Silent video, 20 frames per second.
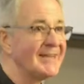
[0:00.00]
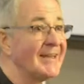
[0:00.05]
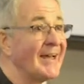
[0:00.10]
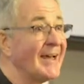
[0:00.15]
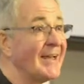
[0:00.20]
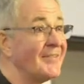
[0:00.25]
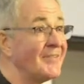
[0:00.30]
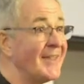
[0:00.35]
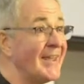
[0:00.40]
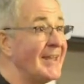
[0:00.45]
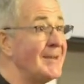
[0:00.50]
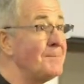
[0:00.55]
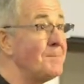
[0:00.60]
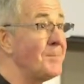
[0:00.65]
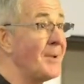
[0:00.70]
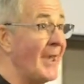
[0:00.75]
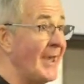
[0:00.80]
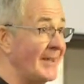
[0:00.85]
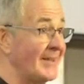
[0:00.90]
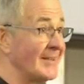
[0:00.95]
and then
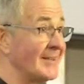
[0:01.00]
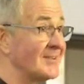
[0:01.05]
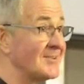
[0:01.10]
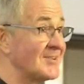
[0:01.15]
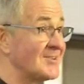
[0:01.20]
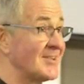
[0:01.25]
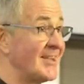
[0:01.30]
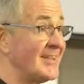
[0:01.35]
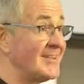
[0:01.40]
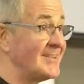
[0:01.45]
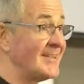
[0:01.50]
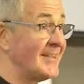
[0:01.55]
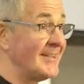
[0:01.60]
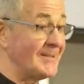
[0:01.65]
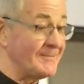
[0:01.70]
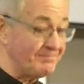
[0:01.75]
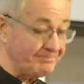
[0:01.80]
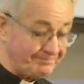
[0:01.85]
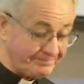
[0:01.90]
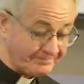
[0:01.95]
panic set
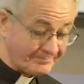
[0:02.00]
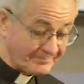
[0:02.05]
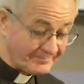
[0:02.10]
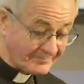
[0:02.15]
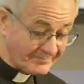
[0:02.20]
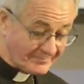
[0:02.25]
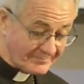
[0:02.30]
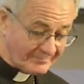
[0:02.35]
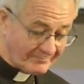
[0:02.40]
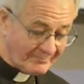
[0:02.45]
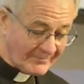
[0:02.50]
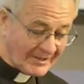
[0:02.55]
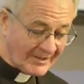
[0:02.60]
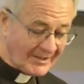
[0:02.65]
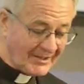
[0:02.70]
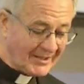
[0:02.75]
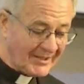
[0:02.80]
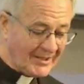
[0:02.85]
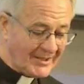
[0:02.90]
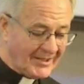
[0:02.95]
in.
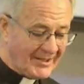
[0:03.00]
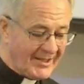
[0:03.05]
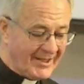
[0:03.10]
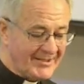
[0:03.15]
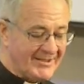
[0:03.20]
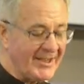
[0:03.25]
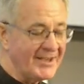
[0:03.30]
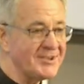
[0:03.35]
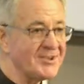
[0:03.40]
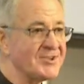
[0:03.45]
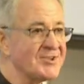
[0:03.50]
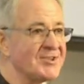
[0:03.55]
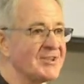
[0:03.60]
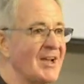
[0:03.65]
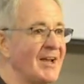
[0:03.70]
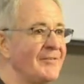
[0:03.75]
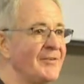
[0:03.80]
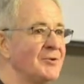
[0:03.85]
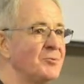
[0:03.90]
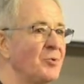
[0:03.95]
And I
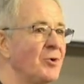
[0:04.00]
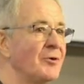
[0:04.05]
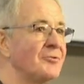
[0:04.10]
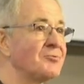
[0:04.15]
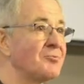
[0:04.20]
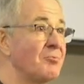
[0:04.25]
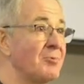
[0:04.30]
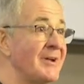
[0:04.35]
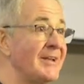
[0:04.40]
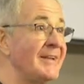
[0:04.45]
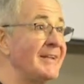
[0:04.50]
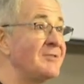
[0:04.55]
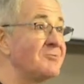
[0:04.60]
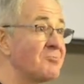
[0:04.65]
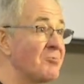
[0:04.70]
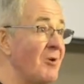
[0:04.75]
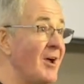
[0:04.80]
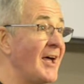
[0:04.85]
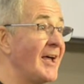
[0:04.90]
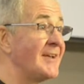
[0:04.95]
discovered what really
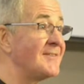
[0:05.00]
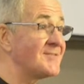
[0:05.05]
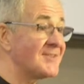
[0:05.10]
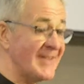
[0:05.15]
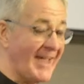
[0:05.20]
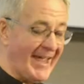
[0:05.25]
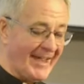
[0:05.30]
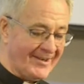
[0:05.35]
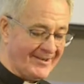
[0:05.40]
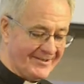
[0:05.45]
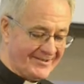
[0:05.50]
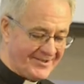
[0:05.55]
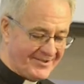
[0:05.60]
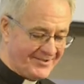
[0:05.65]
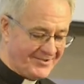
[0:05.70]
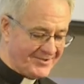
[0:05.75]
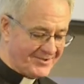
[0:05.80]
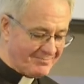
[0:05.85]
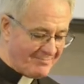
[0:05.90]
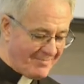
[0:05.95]
drives
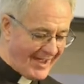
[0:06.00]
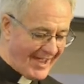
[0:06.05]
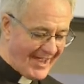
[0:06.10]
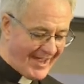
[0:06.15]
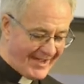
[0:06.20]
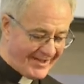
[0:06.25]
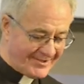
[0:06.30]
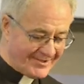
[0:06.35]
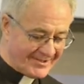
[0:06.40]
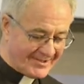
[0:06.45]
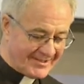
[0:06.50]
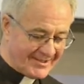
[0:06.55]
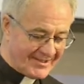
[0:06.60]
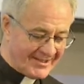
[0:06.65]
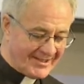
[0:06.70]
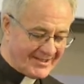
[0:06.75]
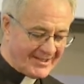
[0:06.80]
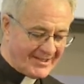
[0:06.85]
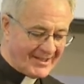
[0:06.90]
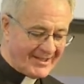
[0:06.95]
Anglicans mad.
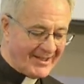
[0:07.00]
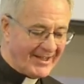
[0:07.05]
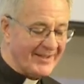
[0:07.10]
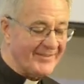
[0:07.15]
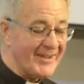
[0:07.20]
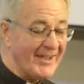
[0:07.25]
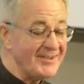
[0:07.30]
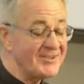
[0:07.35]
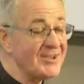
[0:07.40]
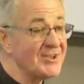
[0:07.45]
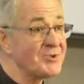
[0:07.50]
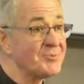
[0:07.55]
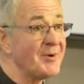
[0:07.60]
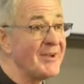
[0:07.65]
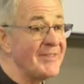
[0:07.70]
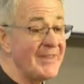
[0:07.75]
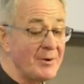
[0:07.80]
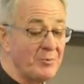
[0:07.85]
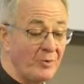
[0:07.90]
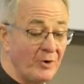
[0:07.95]
And that is when
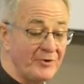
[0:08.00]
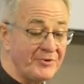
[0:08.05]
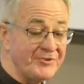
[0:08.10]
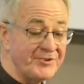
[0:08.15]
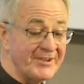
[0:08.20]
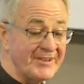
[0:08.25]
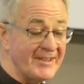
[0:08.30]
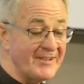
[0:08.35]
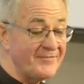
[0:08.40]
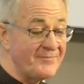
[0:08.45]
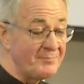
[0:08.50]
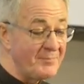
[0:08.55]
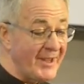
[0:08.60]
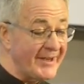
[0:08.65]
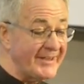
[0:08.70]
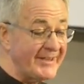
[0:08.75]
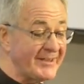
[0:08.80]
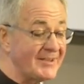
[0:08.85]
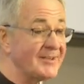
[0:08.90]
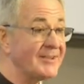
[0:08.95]
they want to give
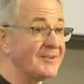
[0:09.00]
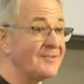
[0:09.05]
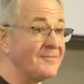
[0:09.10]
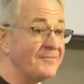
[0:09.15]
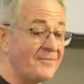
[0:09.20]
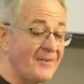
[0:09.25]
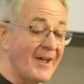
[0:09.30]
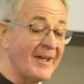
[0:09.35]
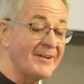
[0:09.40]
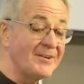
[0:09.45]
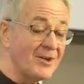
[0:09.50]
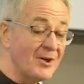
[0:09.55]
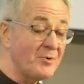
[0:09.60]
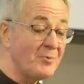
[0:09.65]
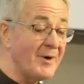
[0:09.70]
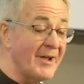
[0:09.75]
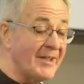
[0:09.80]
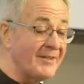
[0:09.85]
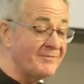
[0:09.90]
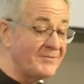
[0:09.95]
money and can find no
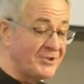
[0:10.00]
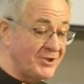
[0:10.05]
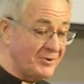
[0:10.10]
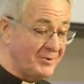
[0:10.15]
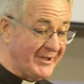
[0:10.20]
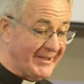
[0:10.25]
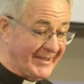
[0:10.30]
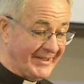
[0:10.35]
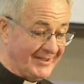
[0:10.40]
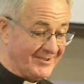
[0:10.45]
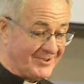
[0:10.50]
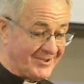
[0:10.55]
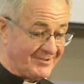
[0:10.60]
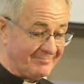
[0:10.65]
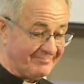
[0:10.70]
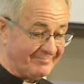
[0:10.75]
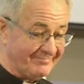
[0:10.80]
way of doing it.